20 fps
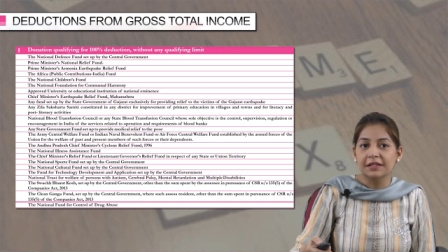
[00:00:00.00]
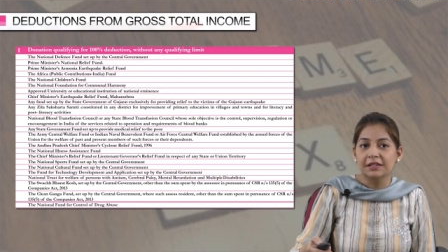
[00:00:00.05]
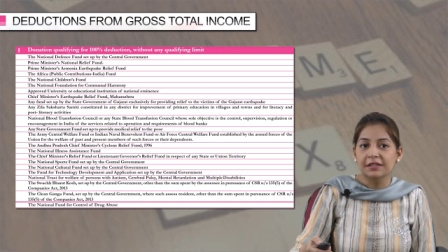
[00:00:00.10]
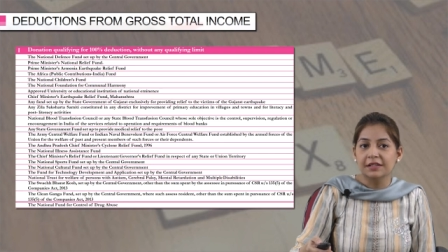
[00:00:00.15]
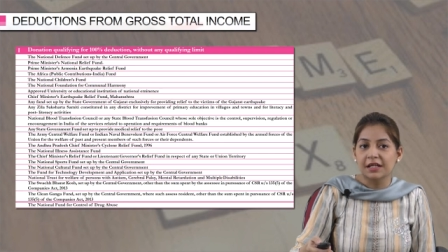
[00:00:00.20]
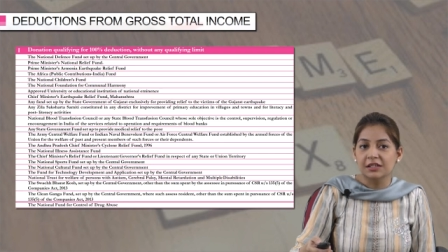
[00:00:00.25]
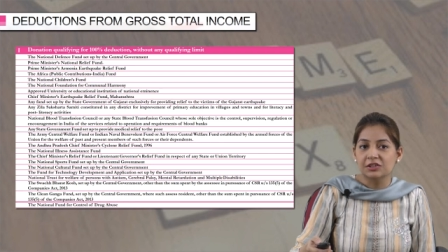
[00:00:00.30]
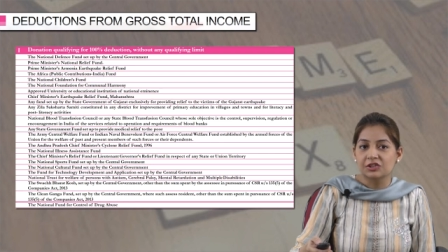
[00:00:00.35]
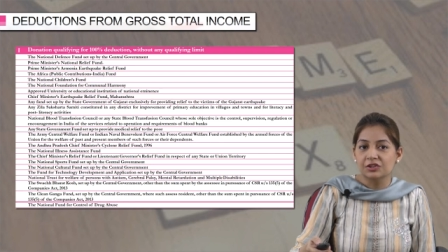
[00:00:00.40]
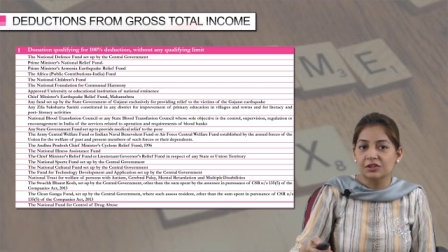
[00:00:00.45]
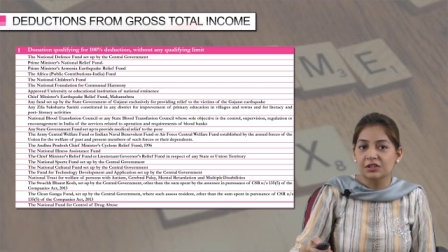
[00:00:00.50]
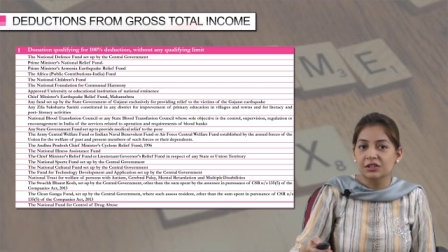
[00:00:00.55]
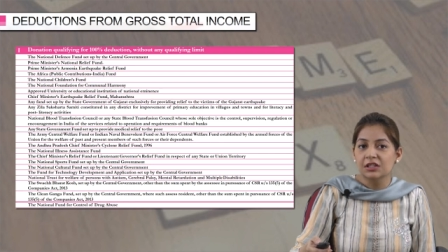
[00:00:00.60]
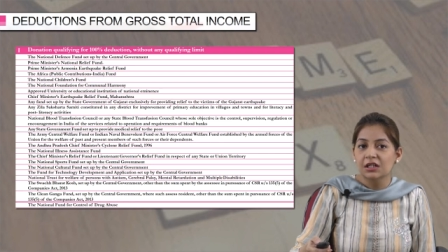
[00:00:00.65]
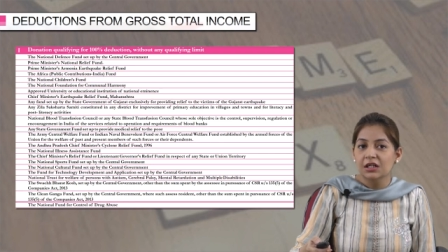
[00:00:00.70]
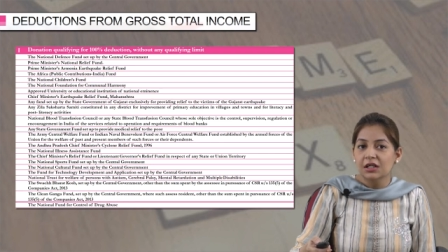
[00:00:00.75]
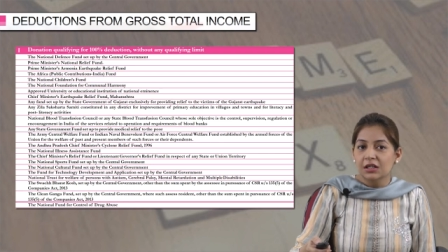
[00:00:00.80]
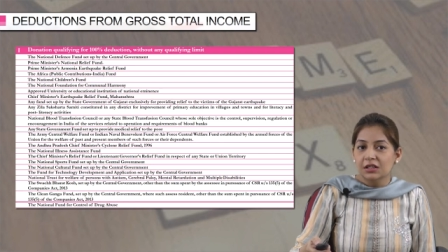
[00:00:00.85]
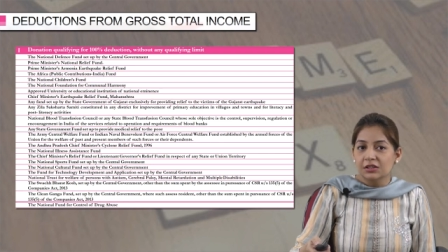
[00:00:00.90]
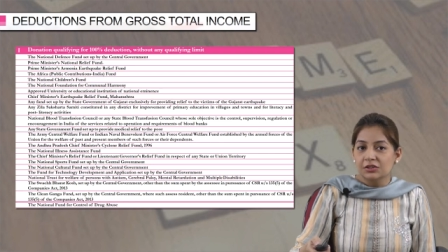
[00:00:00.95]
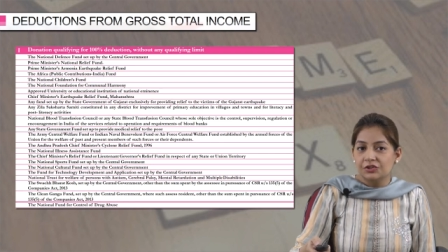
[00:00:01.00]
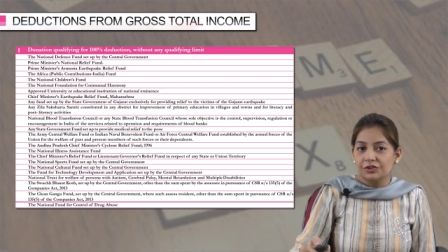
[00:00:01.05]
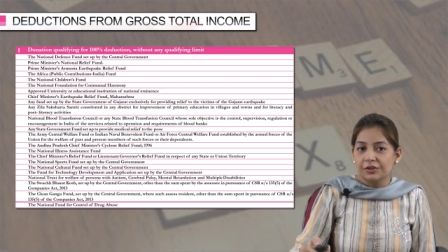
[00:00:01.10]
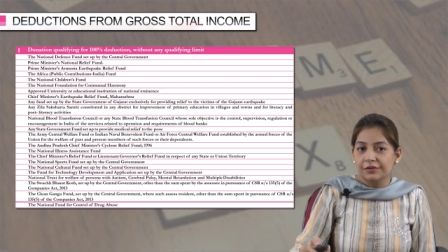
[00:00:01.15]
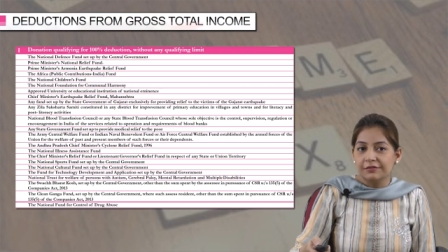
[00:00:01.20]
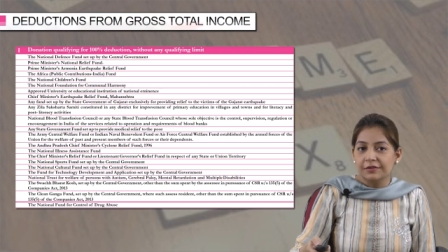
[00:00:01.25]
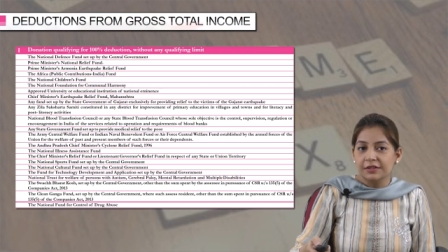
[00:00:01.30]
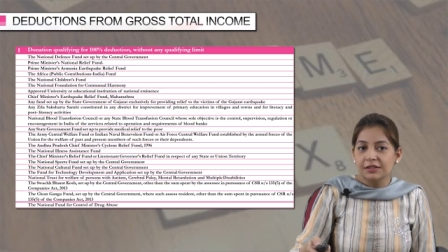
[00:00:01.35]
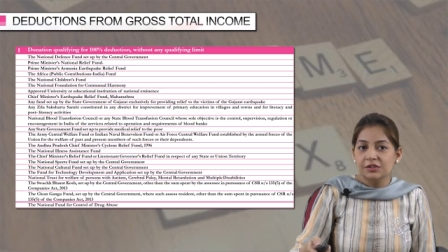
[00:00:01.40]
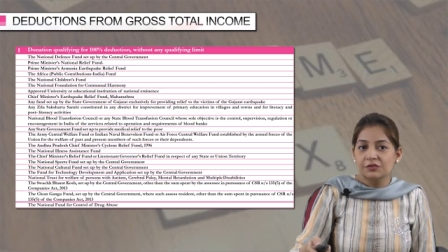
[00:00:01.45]
any National
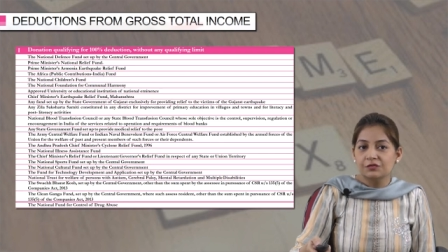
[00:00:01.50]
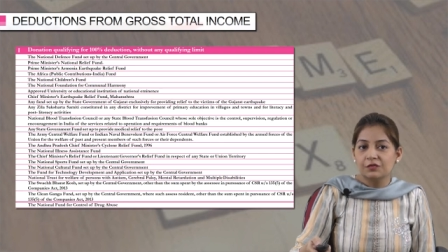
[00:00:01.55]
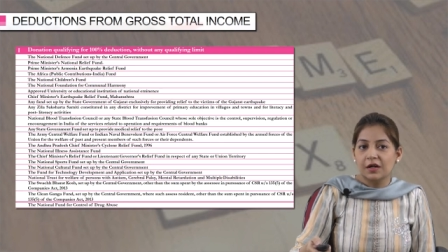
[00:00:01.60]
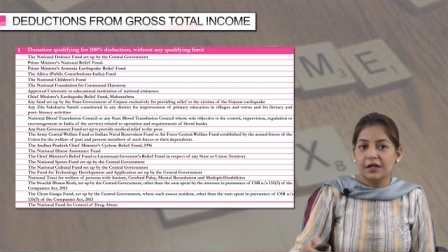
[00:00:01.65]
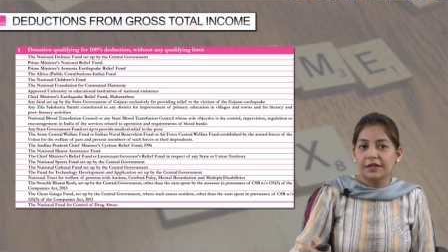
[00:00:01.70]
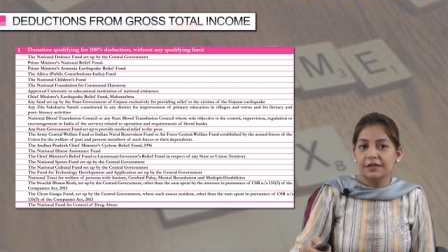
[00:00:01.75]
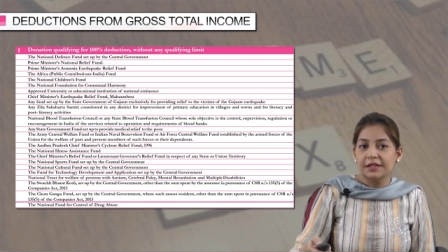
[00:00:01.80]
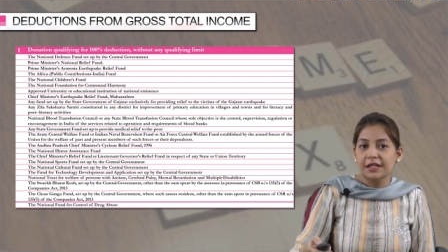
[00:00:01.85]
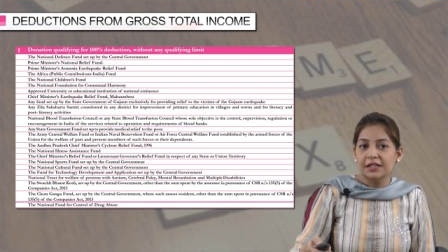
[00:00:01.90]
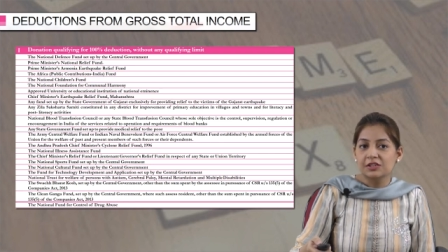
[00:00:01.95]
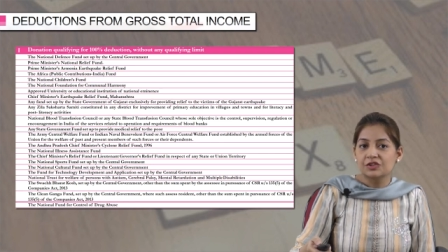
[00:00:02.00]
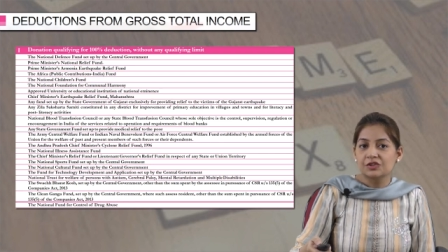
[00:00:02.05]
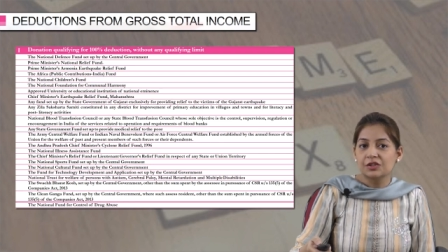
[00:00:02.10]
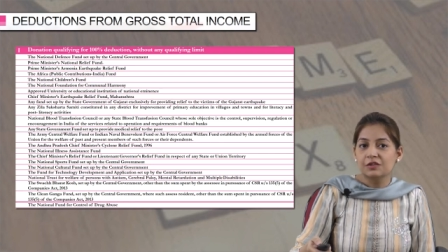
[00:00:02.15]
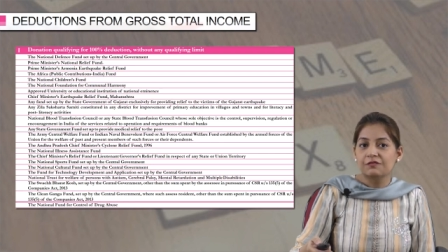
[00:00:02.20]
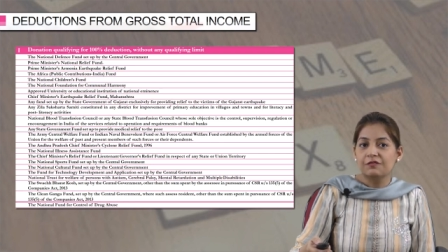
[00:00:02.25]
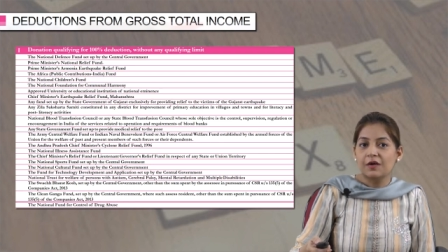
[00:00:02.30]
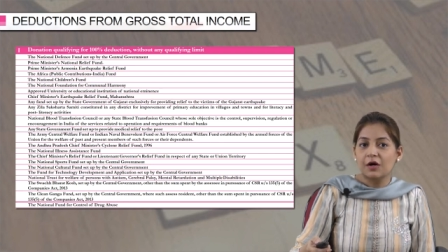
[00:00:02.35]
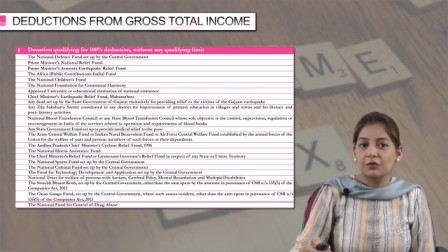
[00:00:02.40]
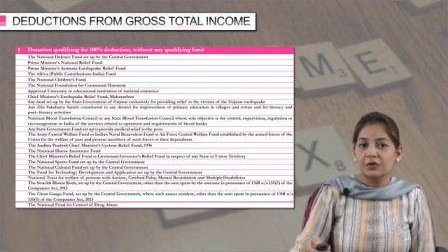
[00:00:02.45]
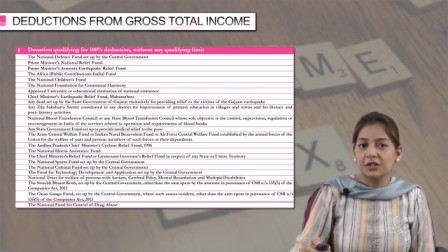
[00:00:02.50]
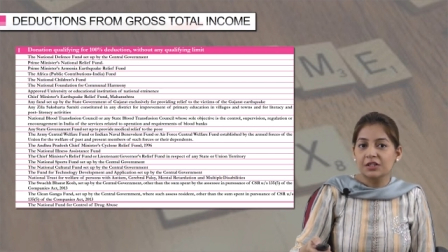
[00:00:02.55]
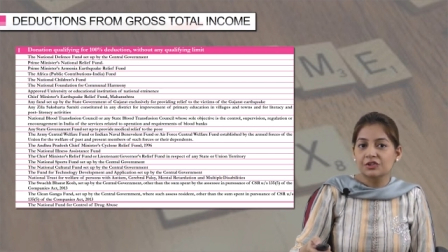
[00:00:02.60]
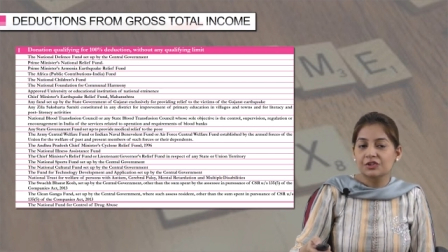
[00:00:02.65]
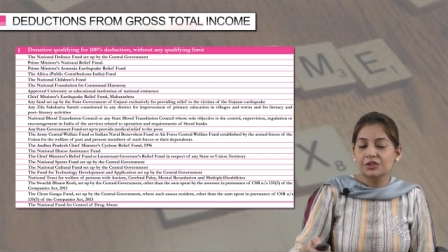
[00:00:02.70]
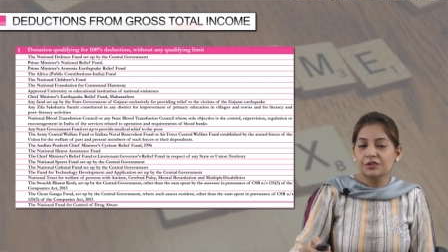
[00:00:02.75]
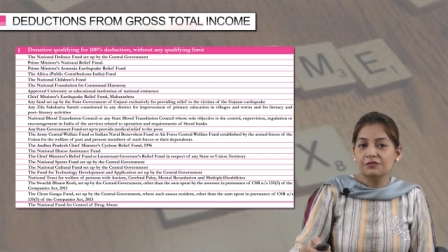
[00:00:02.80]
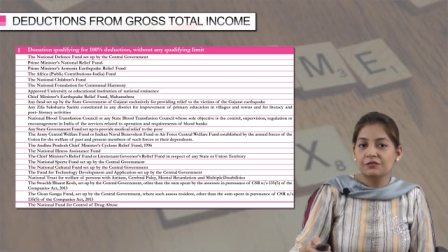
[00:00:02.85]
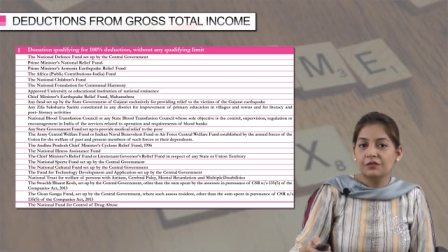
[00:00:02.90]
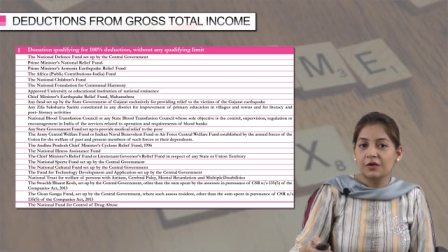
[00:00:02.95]
Children's Fund, National
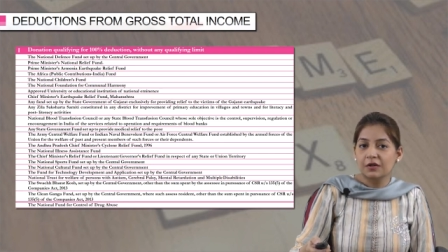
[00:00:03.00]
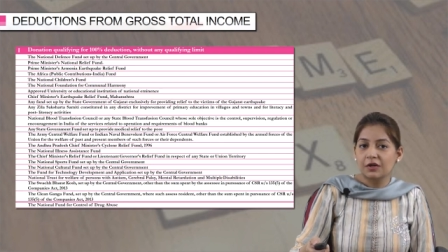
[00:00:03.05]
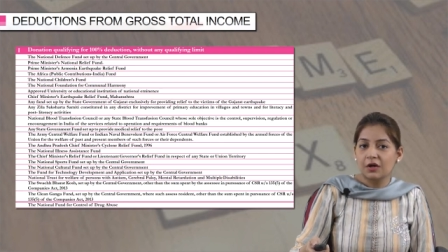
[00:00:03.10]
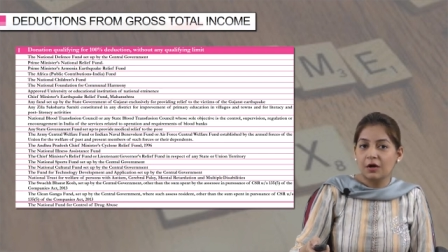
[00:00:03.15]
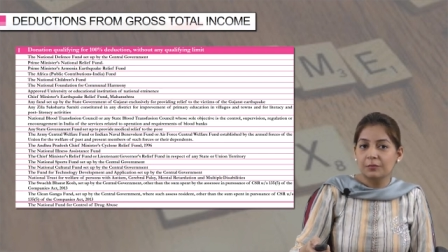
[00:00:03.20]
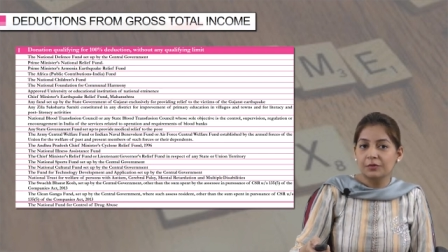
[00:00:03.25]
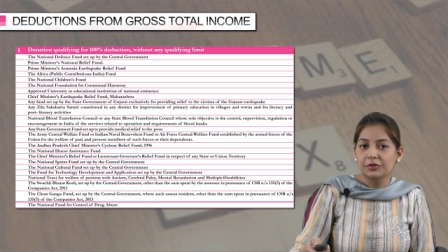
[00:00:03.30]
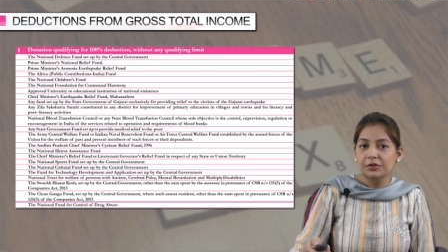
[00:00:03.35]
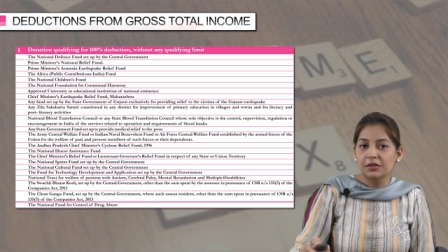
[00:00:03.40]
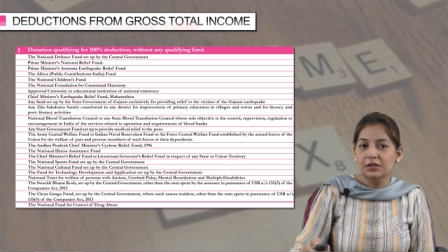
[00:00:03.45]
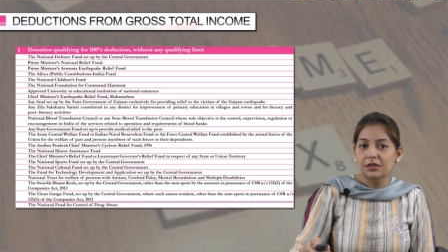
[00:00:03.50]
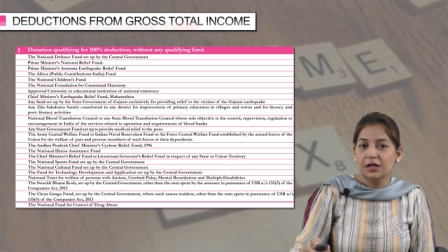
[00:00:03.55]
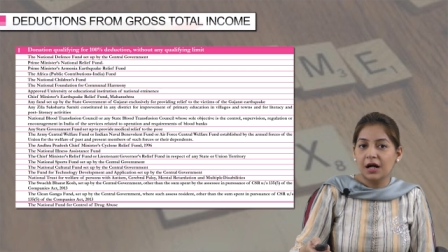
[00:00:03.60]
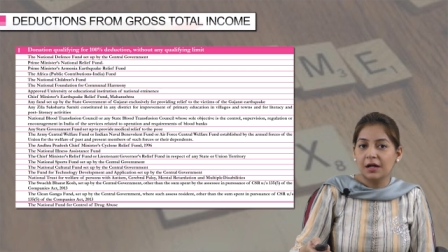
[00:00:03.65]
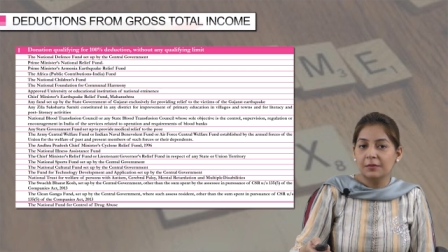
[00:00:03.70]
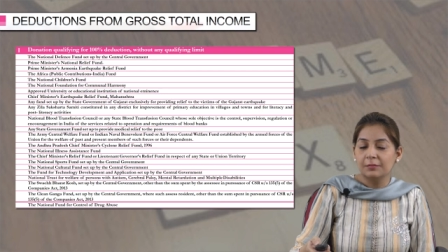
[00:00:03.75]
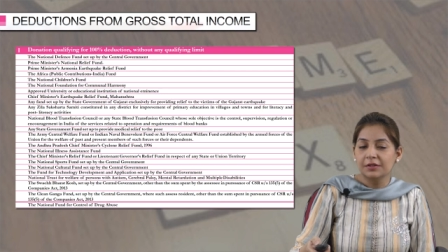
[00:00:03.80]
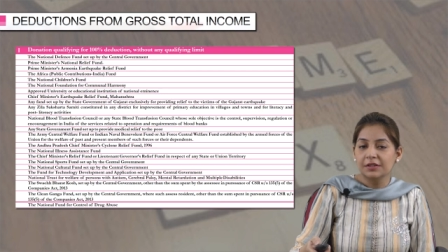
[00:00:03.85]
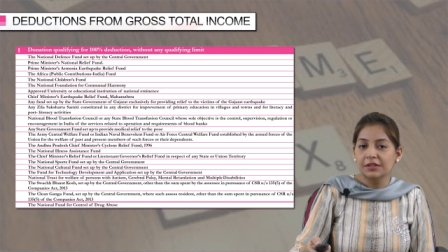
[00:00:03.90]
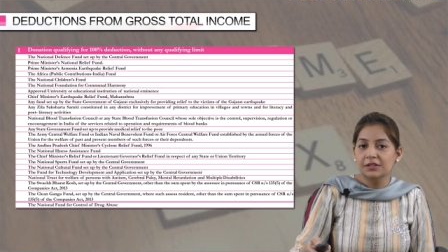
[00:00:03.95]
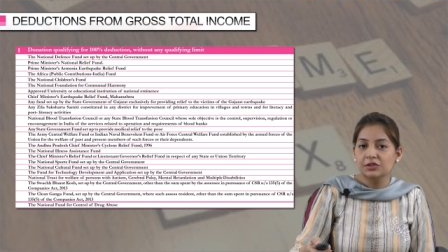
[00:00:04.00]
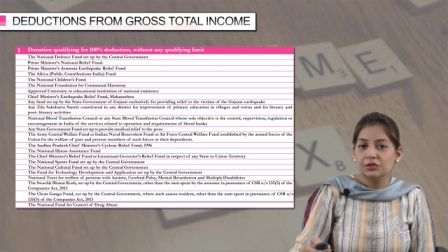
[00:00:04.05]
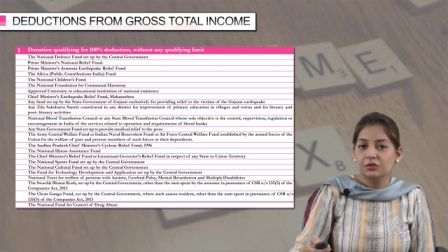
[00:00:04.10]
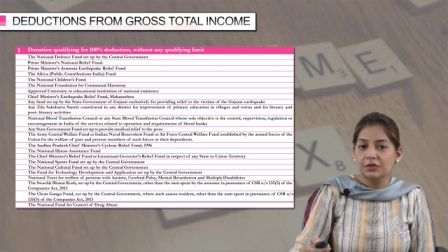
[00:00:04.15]
Foundation for Communal Harmony.